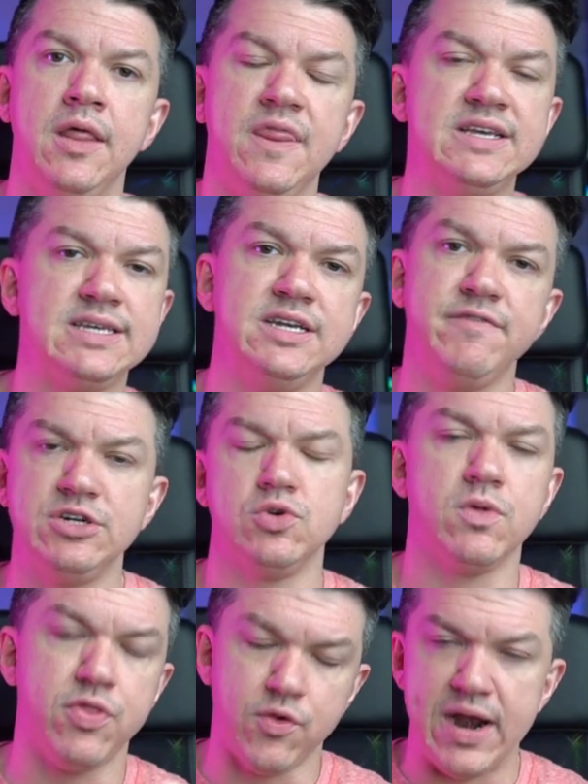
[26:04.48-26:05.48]
This
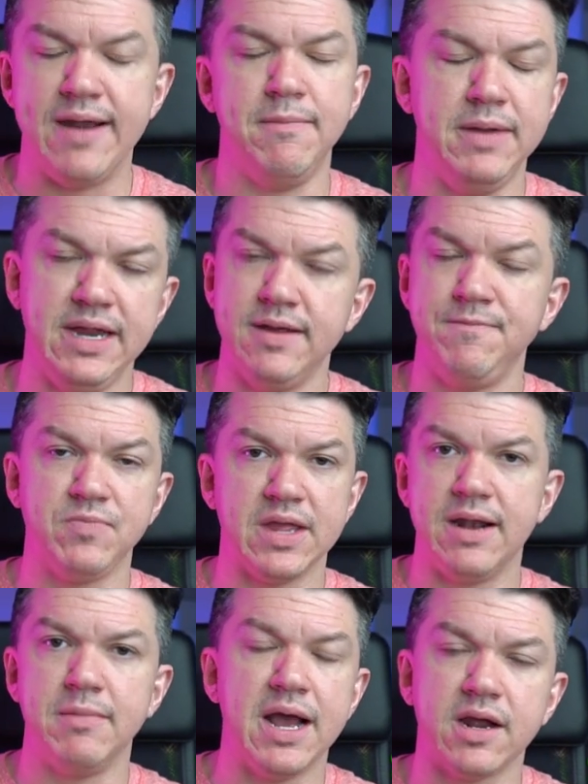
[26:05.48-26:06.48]
individual threatened me,
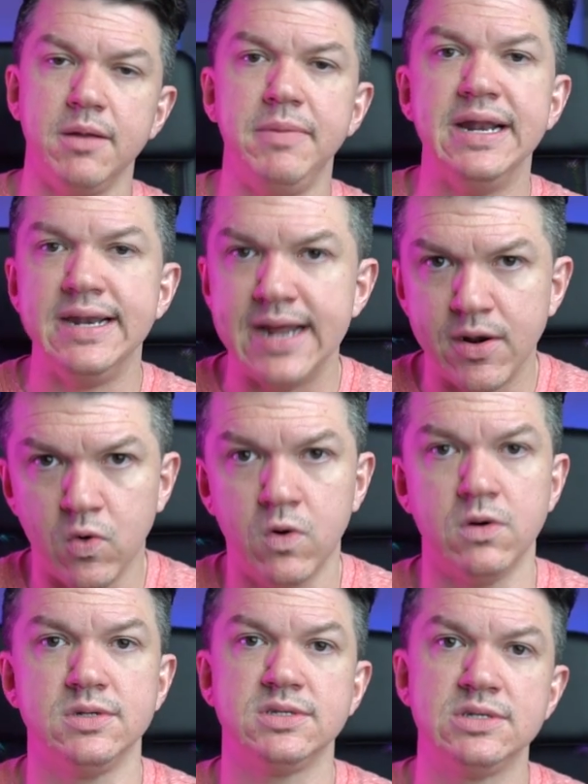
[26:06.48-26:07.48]
and I'm not going to beat a dead
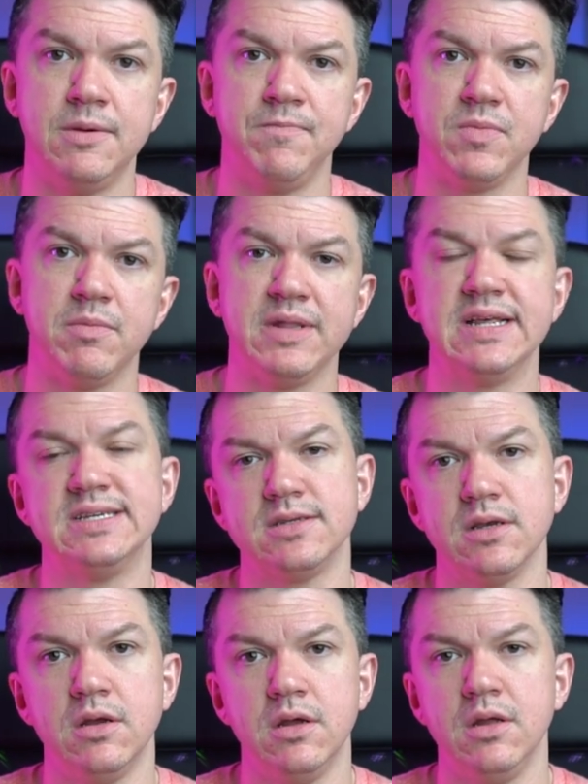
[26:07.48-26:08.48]
horse, but
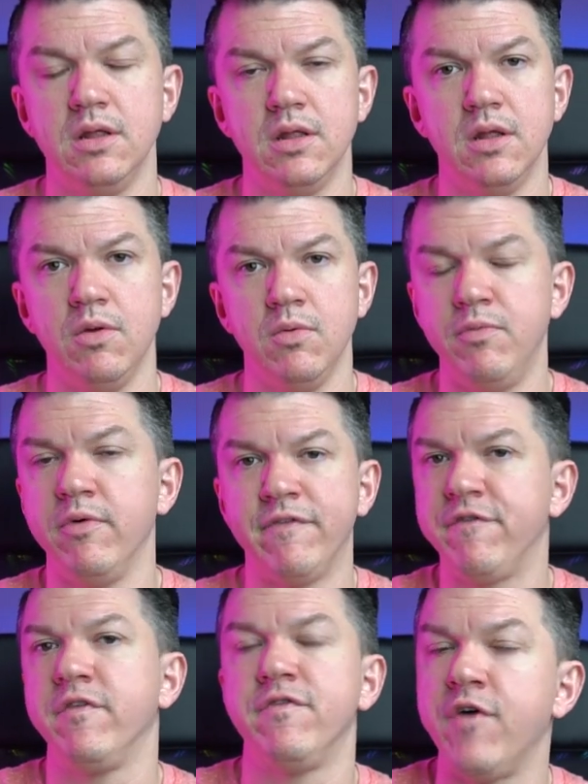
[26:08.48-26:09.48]
this
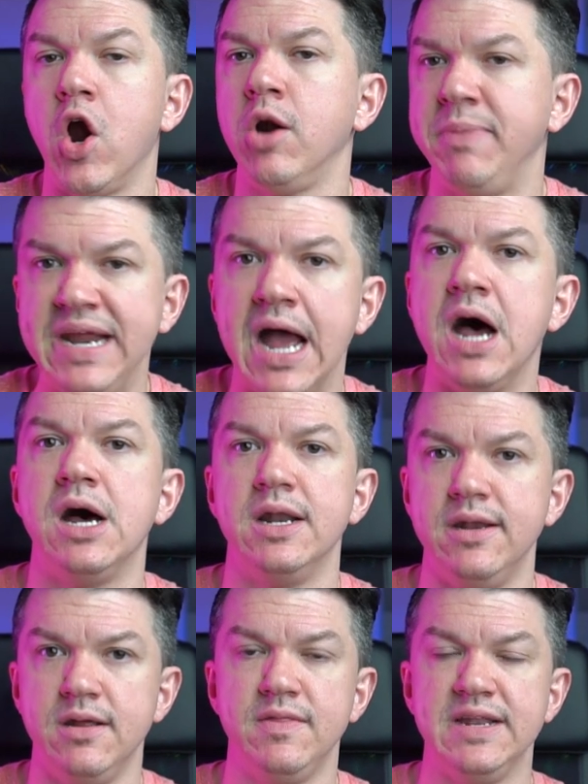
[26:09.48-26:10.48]
far
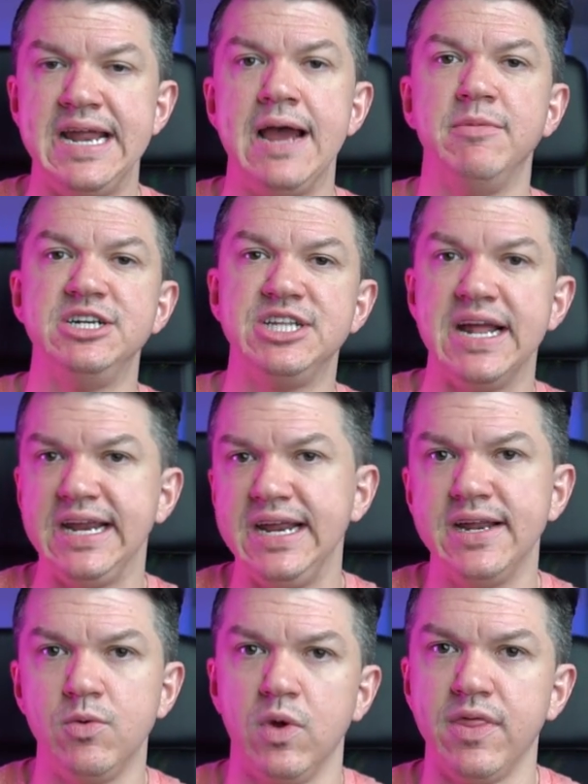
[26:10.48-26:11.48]
beyond the damage that he
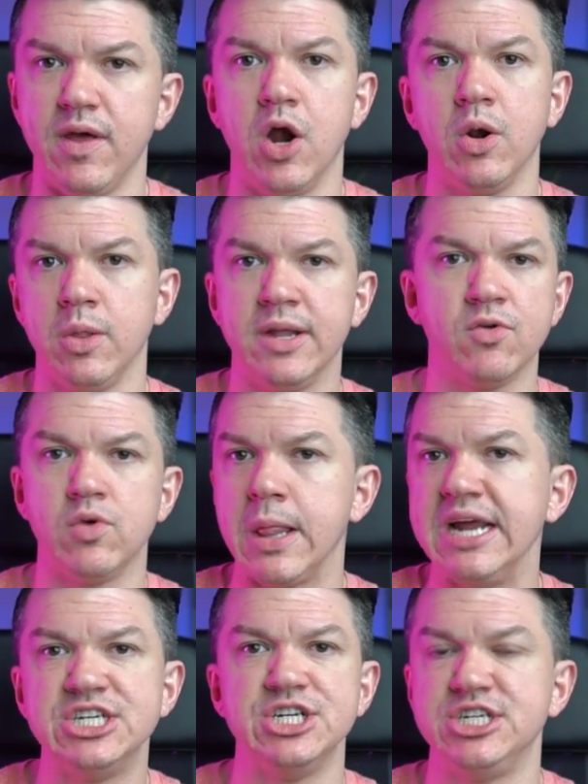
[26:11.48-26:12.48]
did with our little
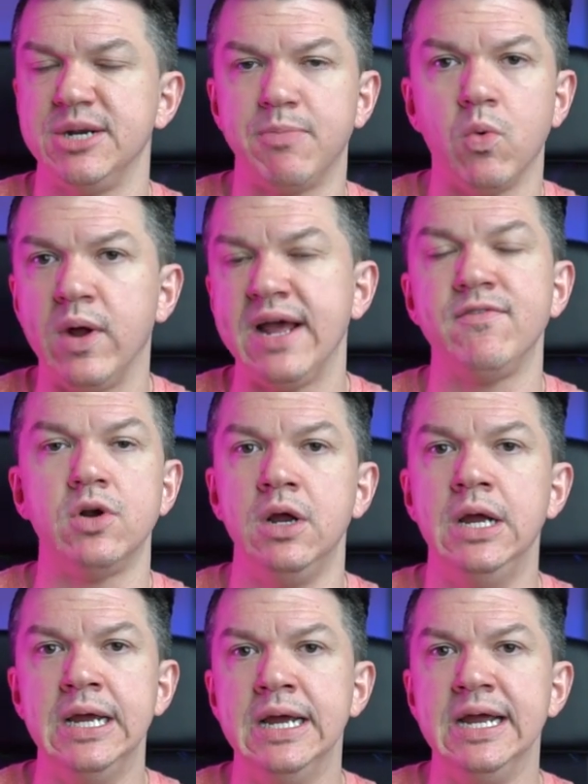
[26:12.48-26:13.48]
relationship or whatever,
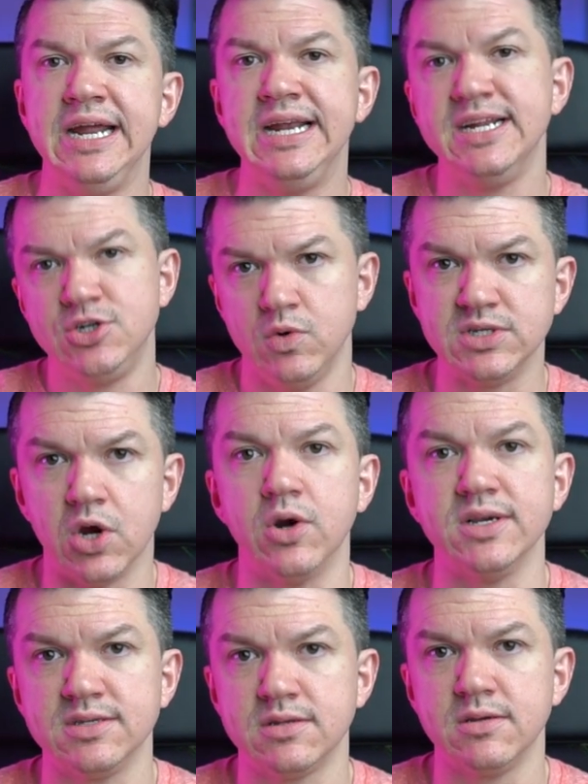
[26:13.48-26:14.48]
he did to his
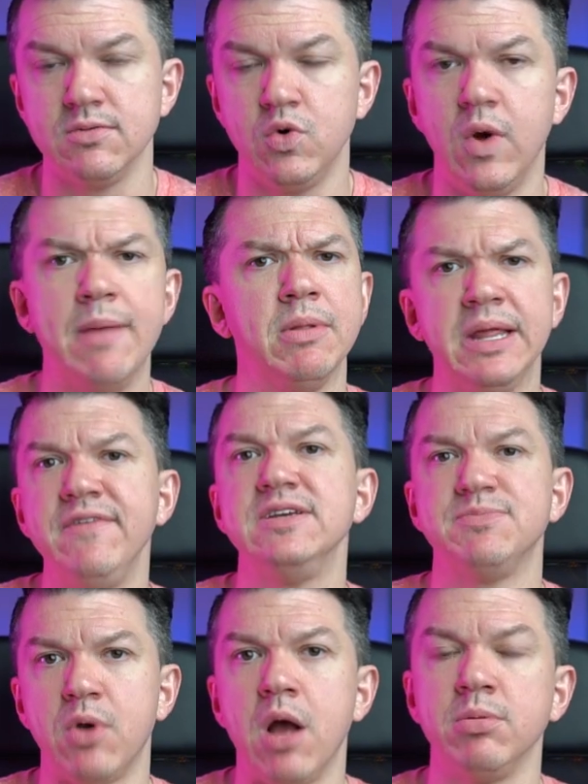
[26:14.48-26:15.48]
artist, who I believe
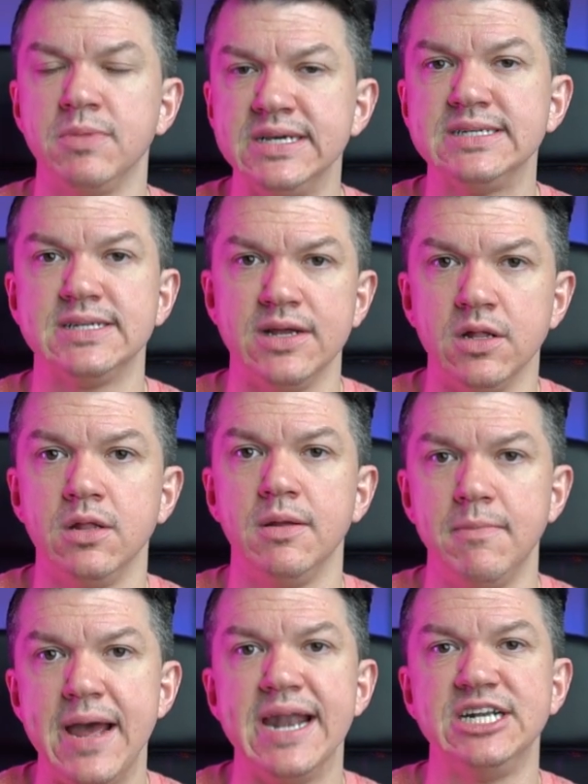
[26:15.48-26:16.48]
he's probably still
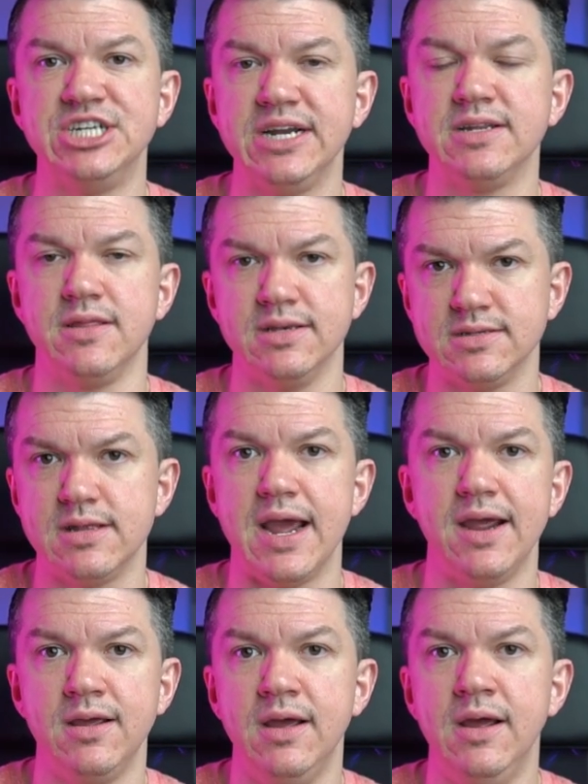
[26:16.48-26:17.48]
managing to this
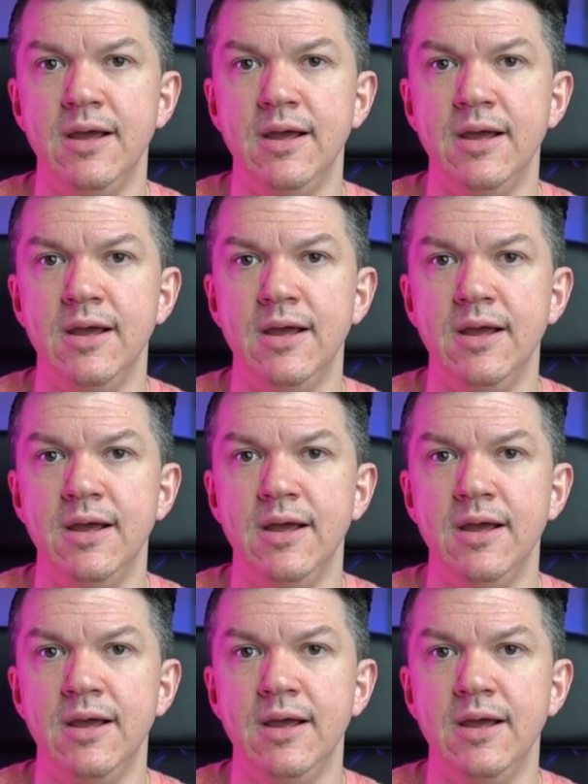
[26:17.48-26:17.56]
day.